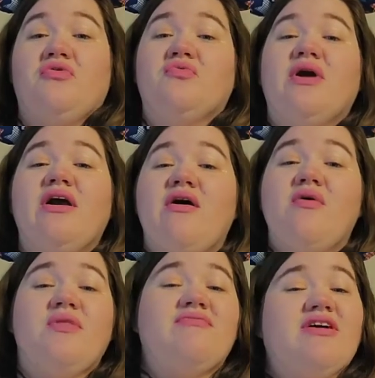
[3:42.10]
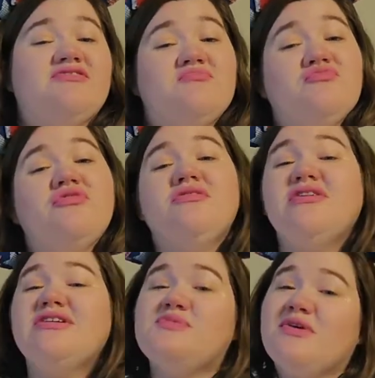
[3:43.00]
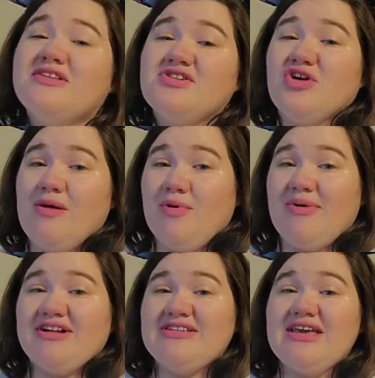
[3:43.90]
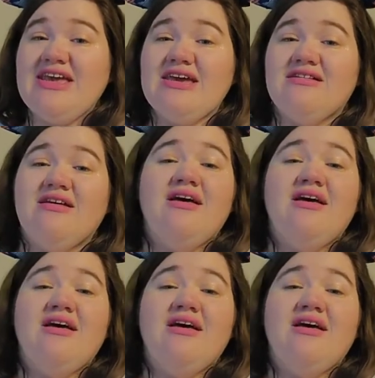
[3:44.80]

around, they've got some really good spots to grab a bite to eat.